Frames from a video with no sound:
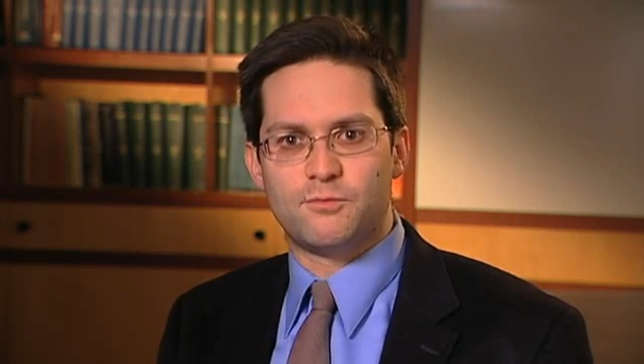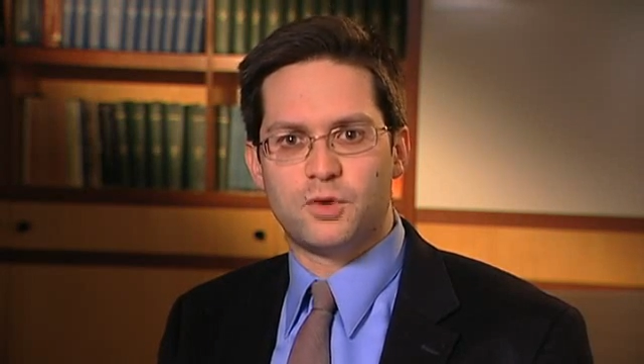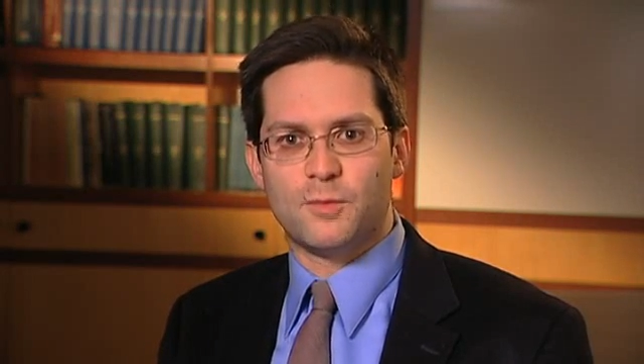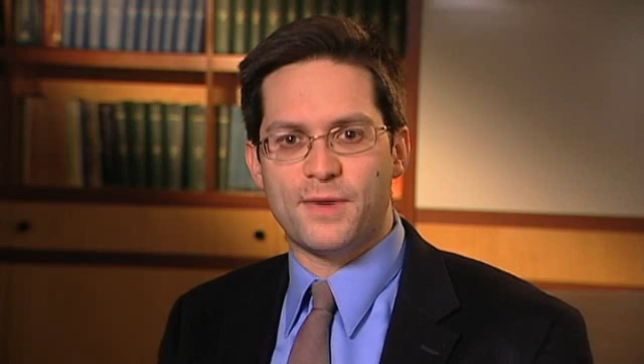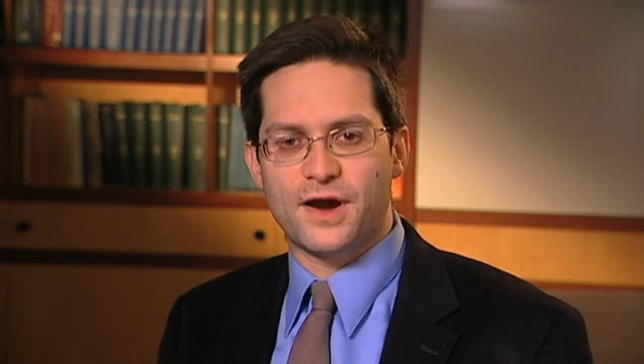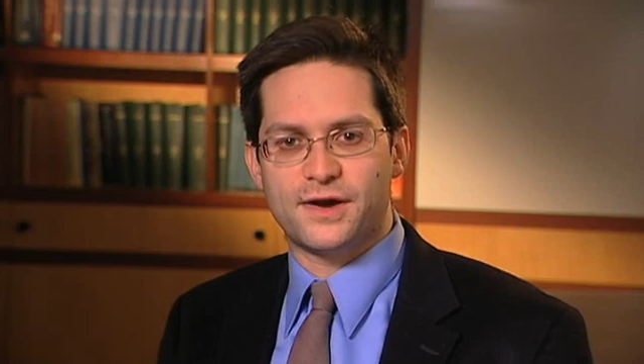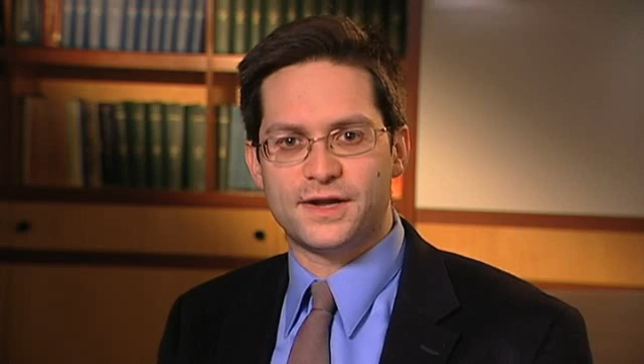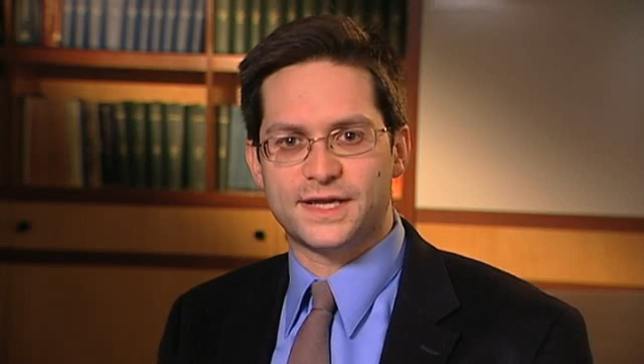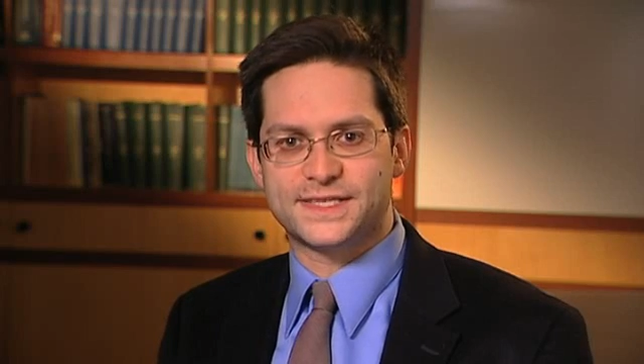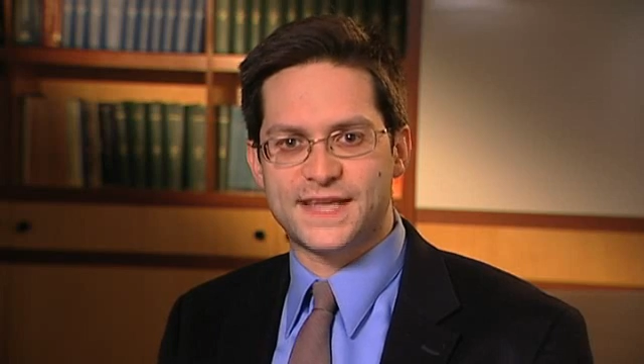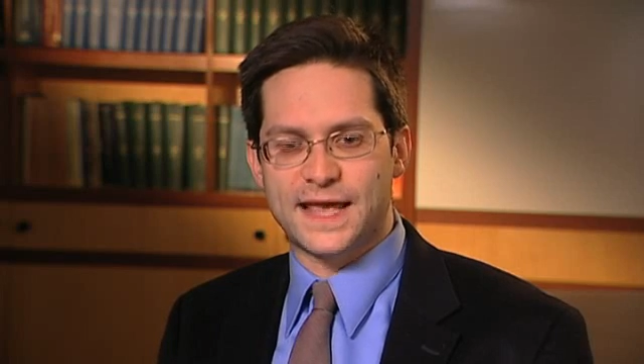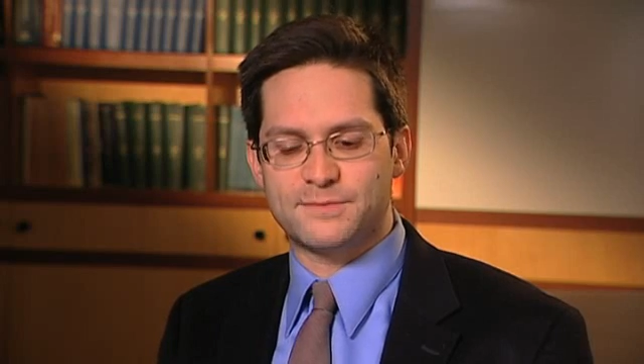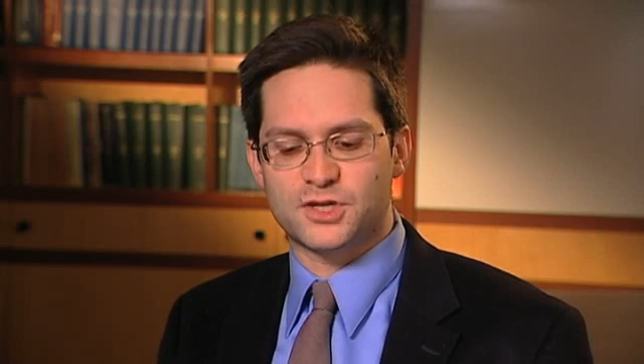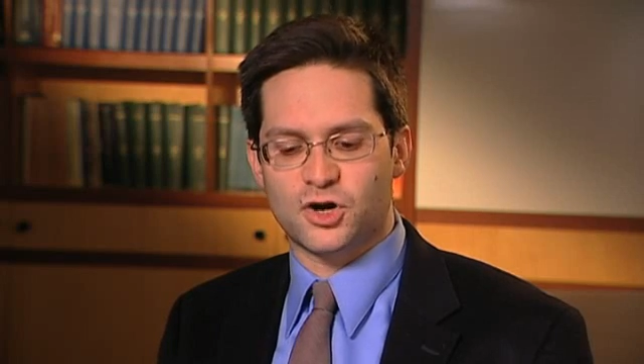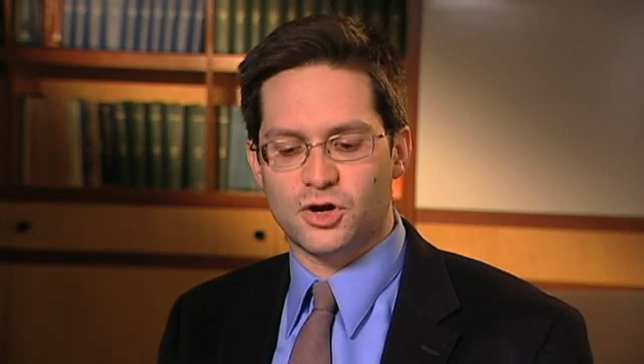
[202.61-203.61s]
prepared
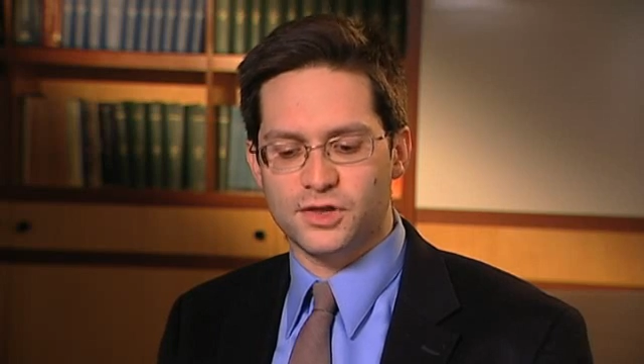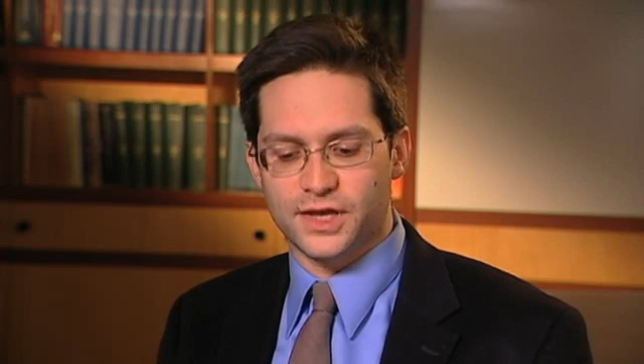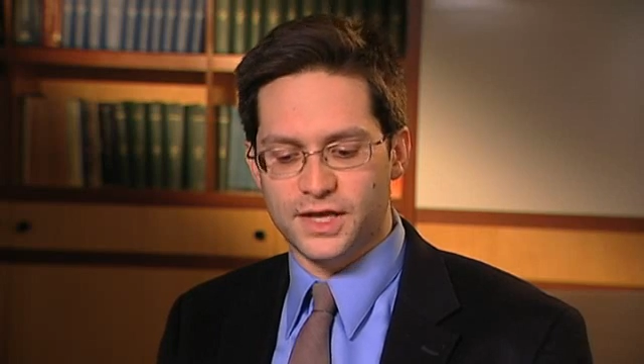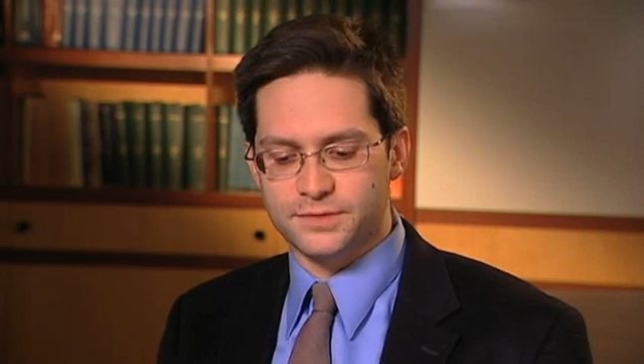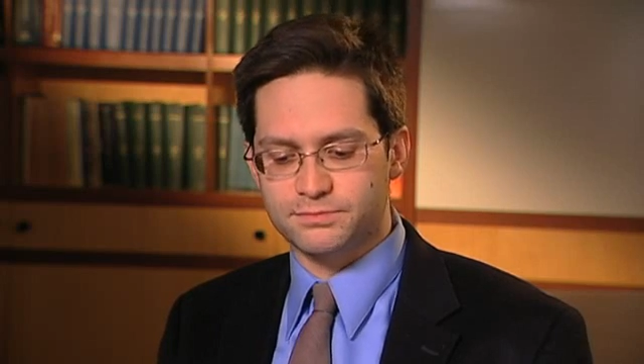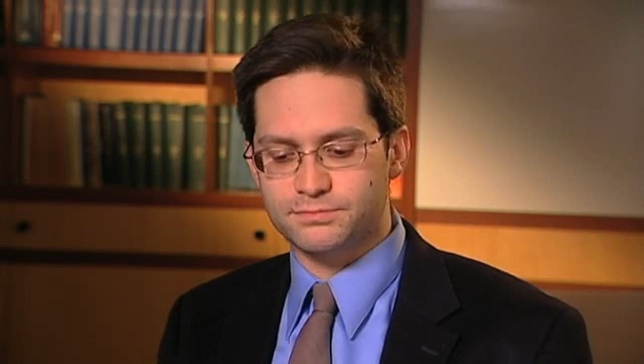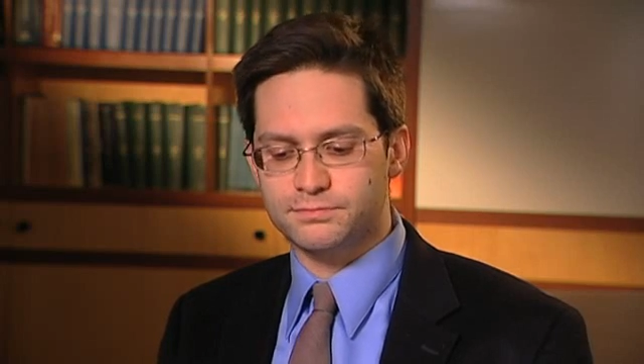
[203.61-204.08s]
exams early,